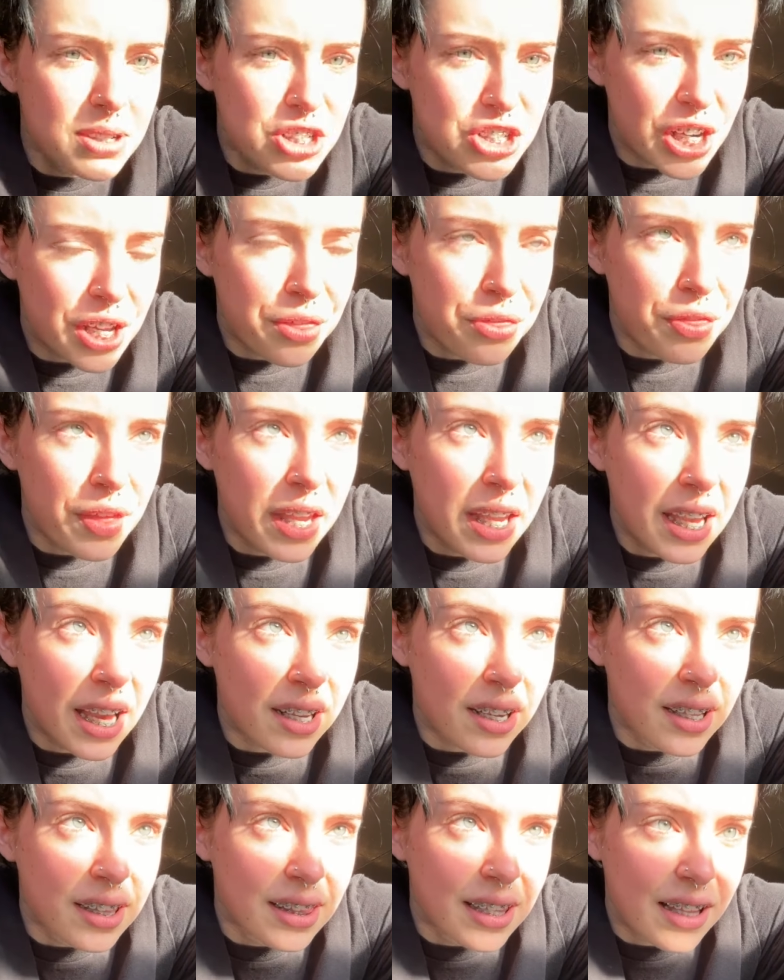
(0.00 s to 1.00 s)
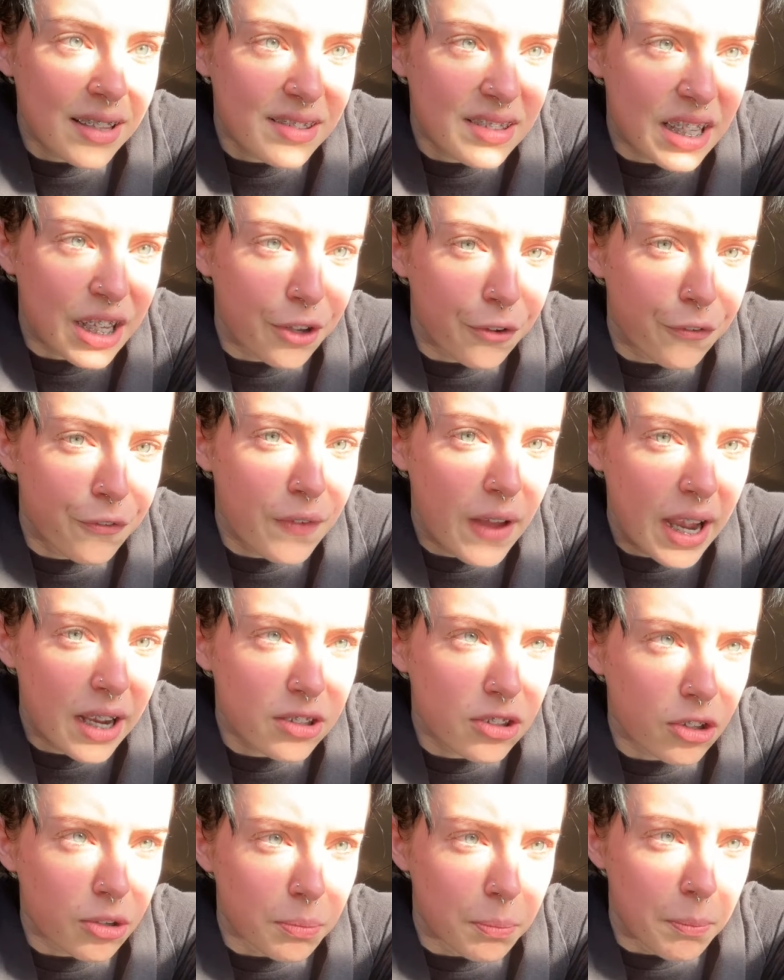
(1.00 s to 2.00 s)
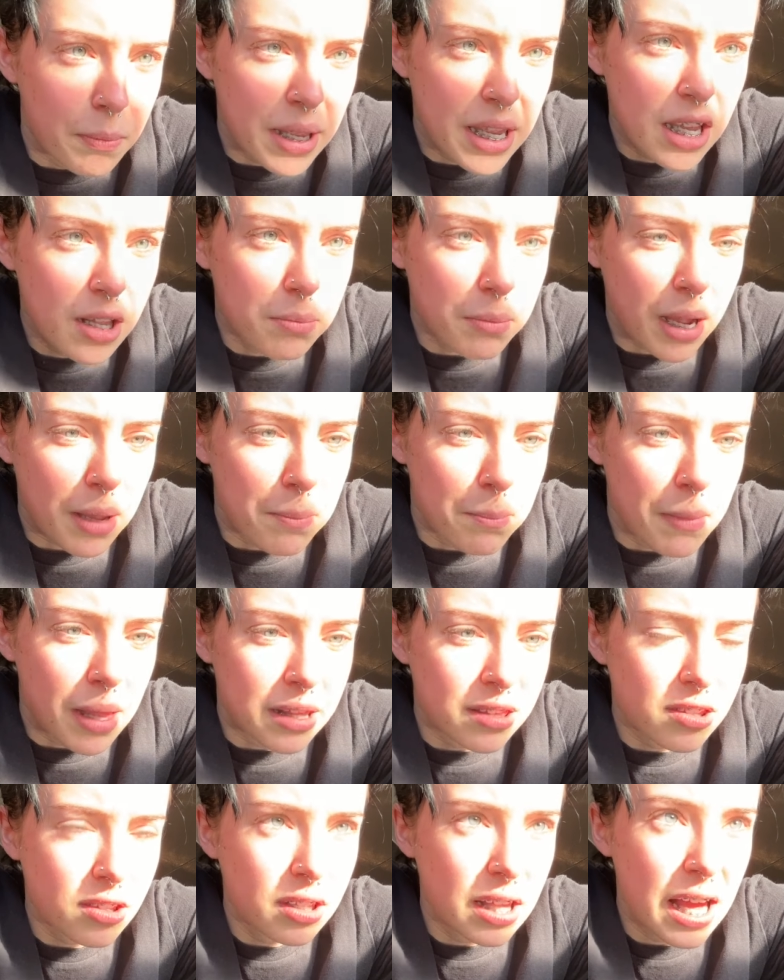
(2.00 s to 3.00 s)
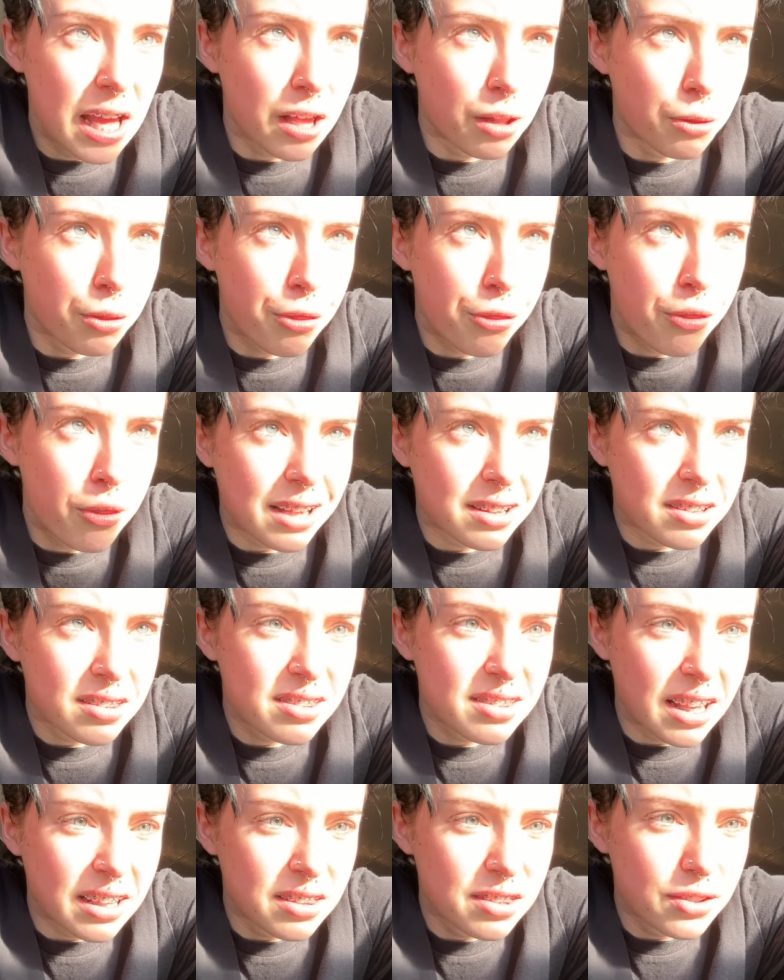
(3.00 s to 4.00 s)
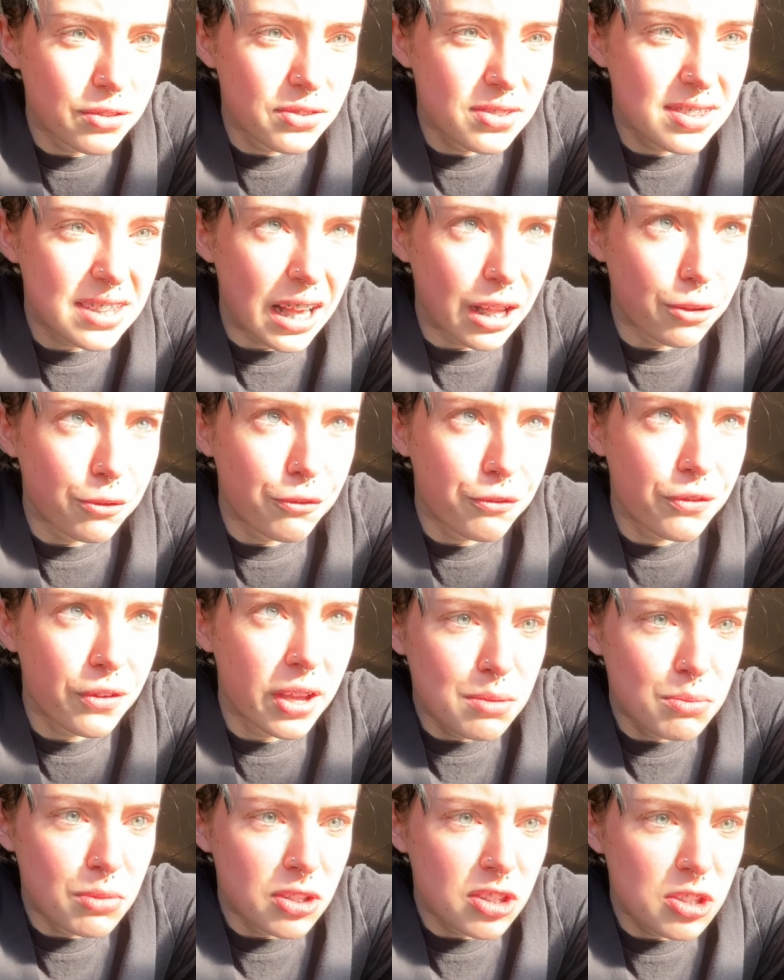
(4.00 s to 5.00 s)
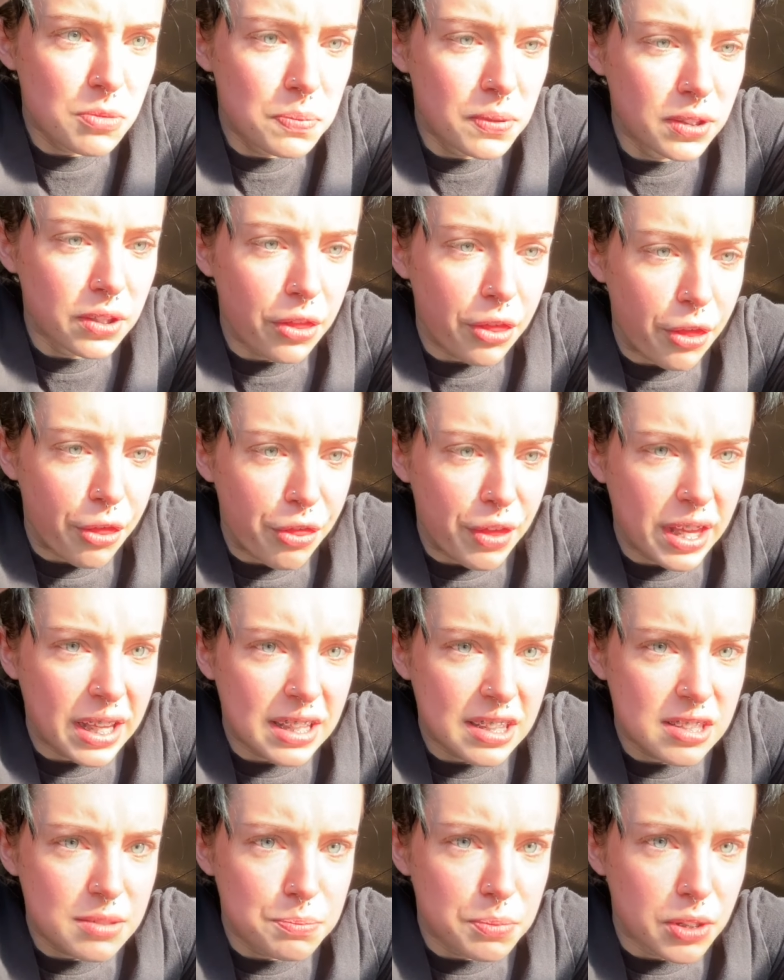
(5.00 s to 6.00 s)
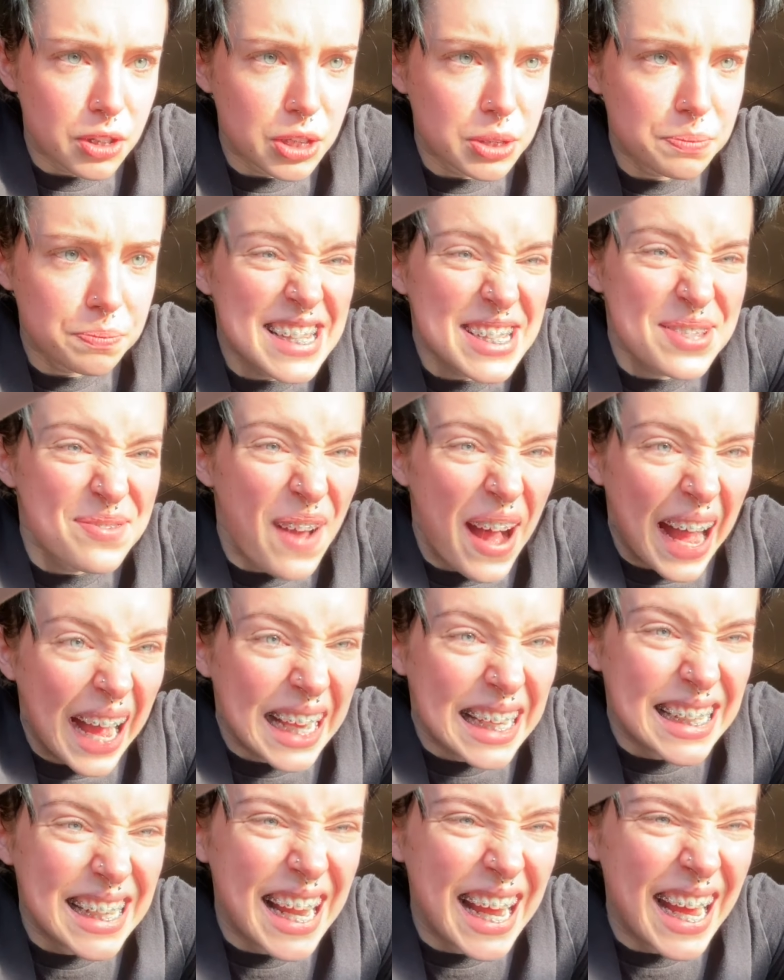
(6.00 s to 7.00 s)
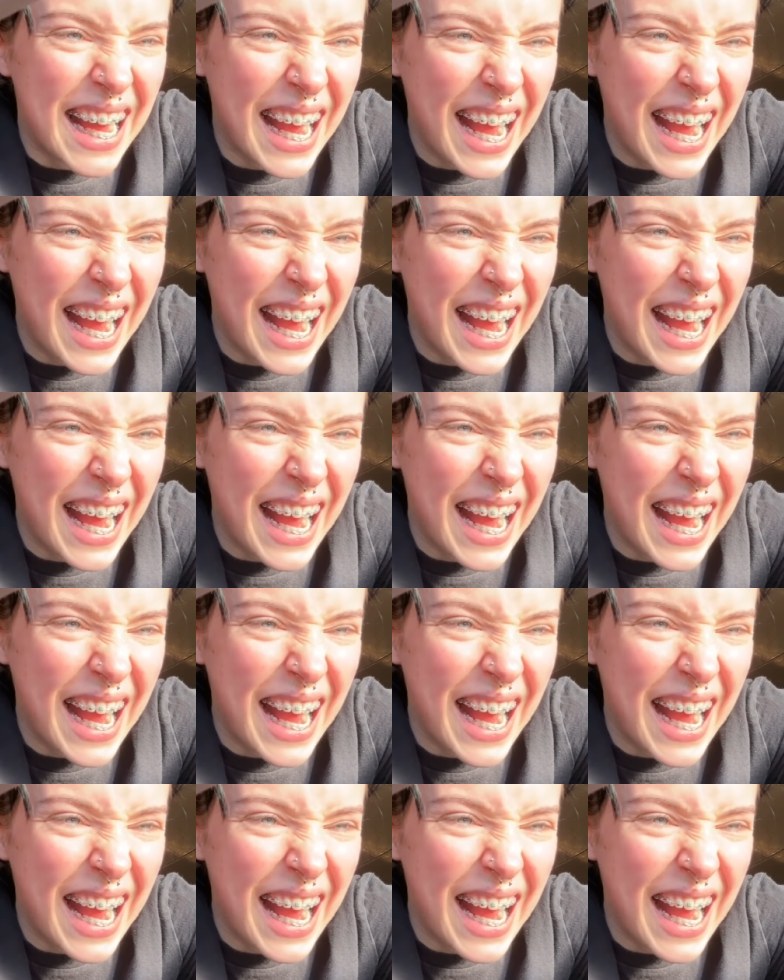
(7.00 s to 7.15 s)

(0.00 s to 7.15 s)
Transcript: which I think had a lasting effect on me and my mental health and sense of self and multiple other things, but it's fine.